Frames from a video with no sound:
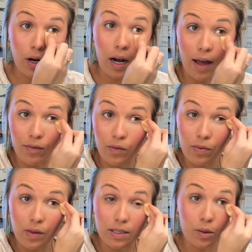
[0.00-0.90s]
are gonna have
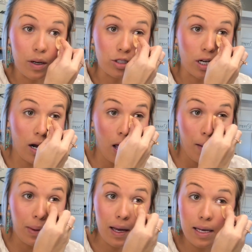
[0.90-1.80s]
this question
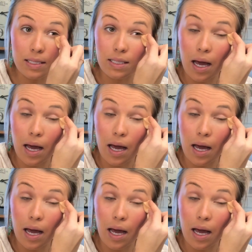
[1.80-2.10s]
because